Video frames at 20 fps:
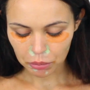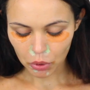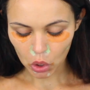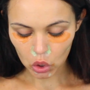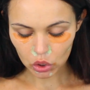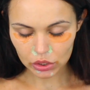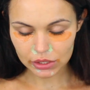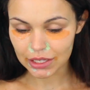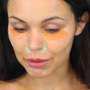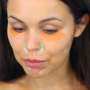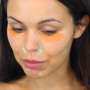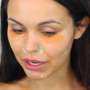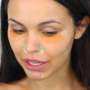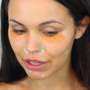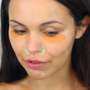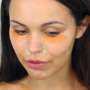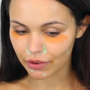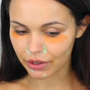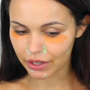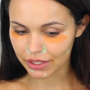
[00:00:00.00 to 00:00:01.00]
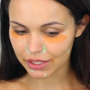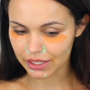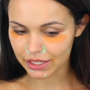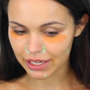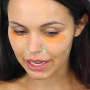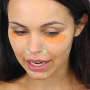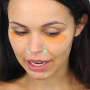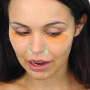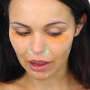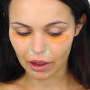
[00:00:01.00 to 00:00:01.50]
possibly for
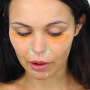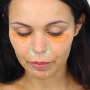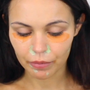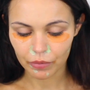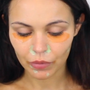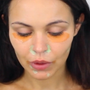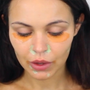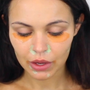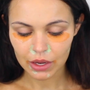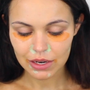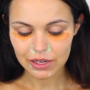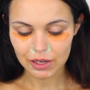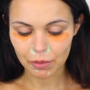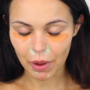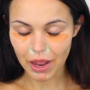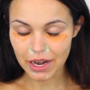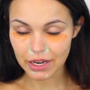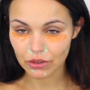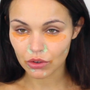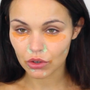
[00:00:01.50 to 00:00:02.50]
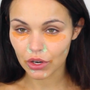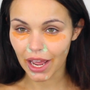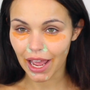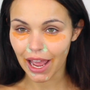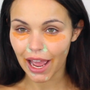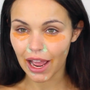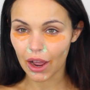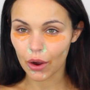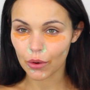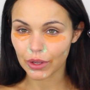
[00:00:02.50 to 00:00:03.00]
concealer, depending on
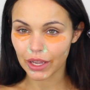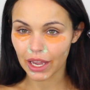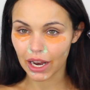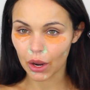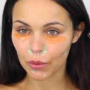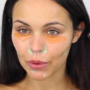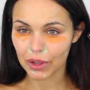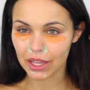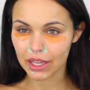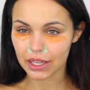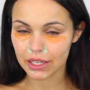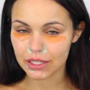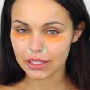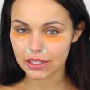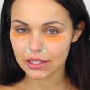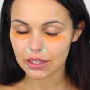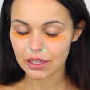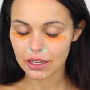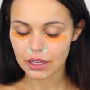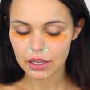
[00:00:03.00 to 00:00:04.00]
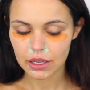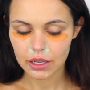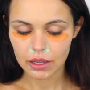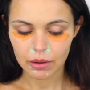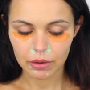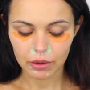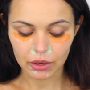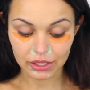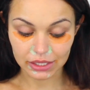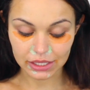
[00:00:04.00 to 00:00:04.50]
how yellow it is.
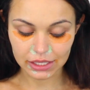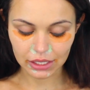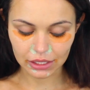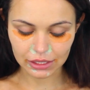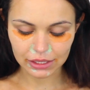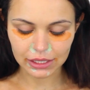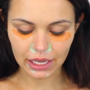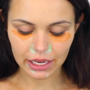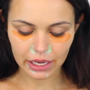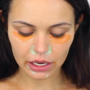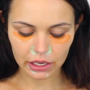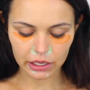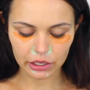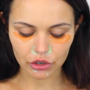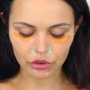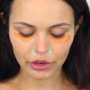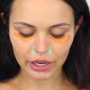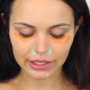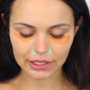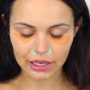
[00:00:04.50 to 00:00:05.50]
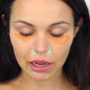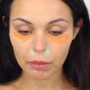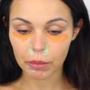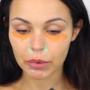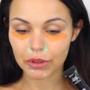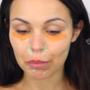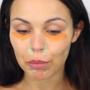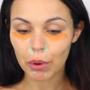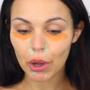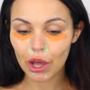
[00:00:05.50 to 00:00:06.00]
Because it does say colour corrector,
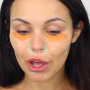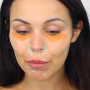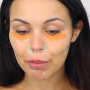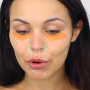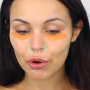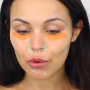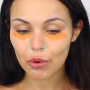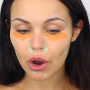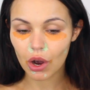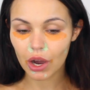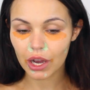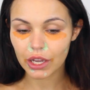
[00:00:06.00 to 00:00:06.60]
but the purple